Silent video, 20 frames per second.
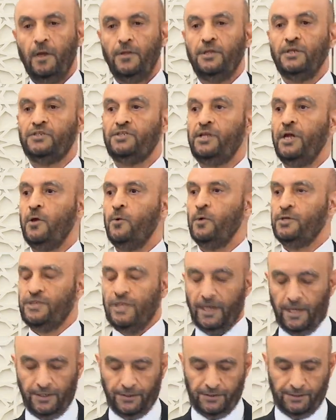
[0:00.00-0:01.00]

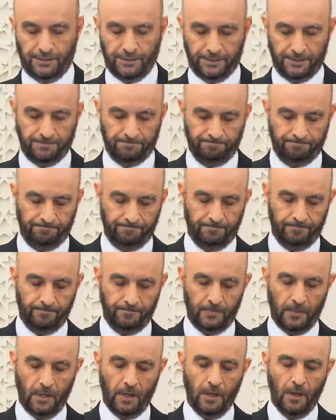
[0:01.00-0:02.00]
Distinguished guests,
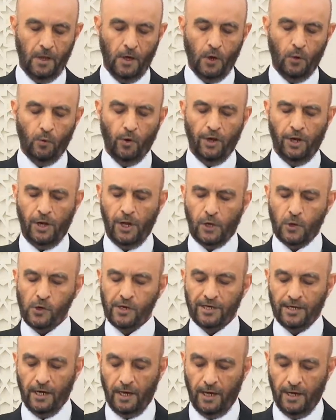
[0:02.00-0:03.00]
we
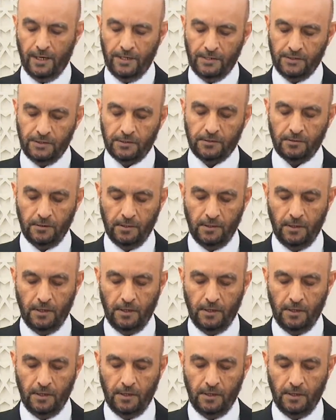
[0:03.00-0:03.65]
recognize